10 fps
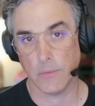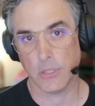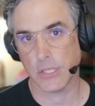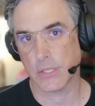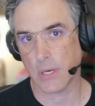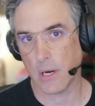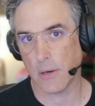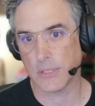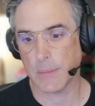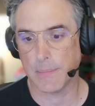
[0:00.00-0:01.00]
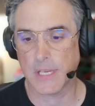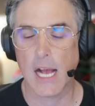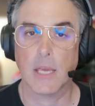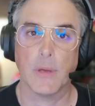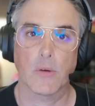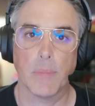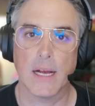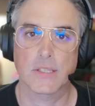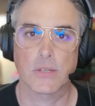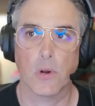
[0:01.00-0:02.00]
which is our document
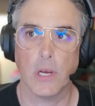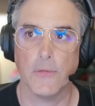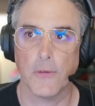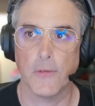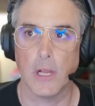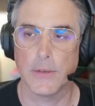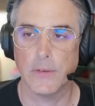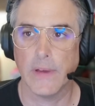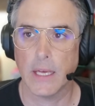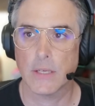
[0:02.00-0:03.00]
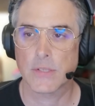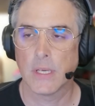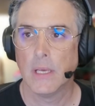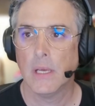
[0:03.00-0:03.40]
repository for Fallout New Vegas,